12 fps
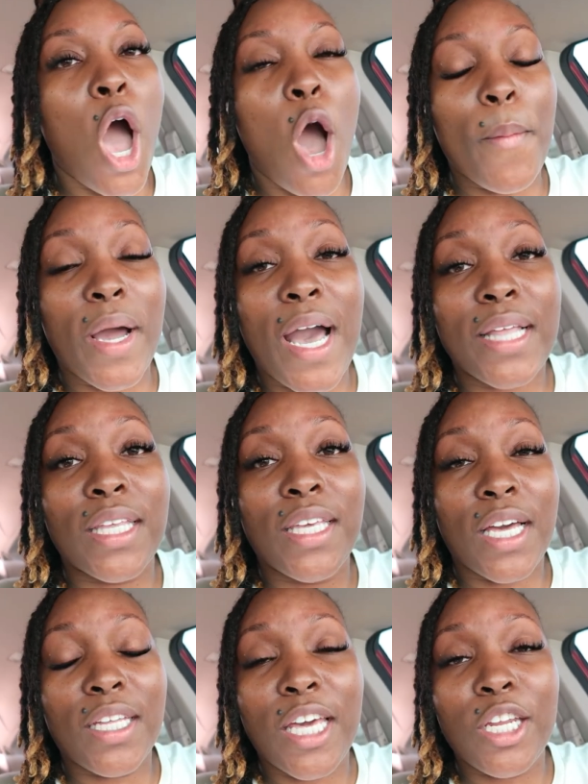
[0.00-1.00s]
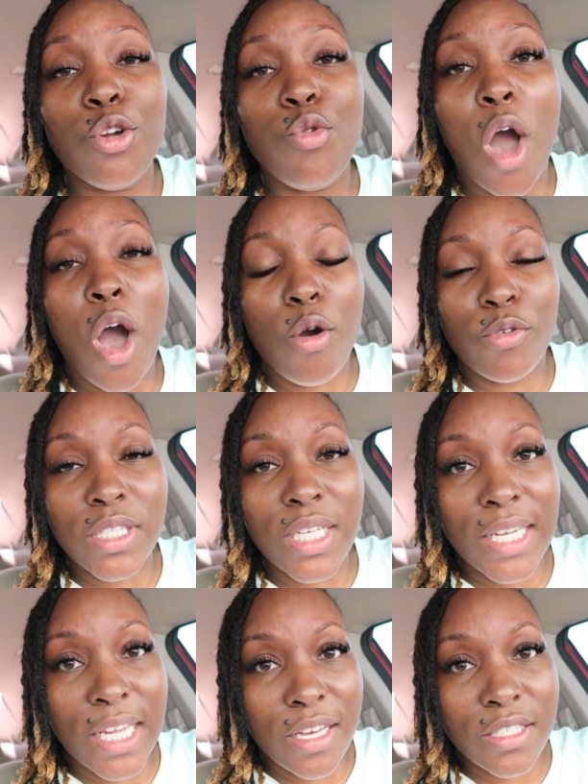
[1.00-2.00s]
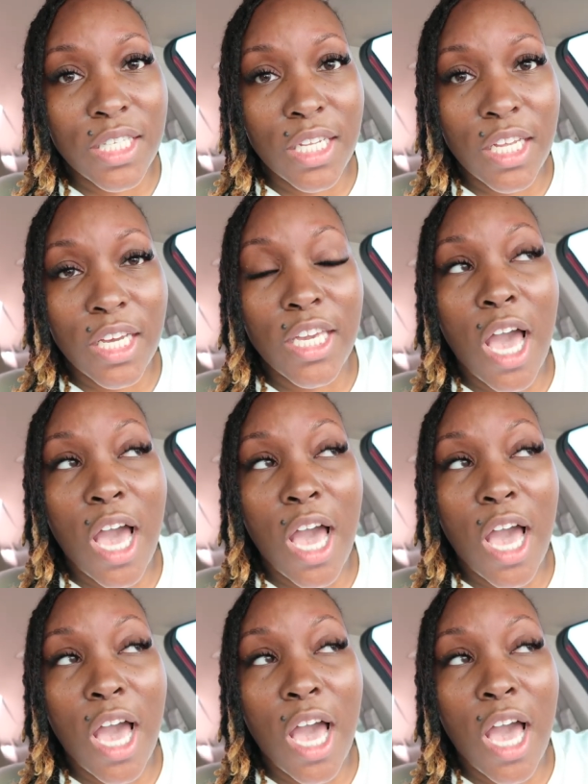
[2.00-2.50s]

Oh my God, the young lady who owns the nail salon,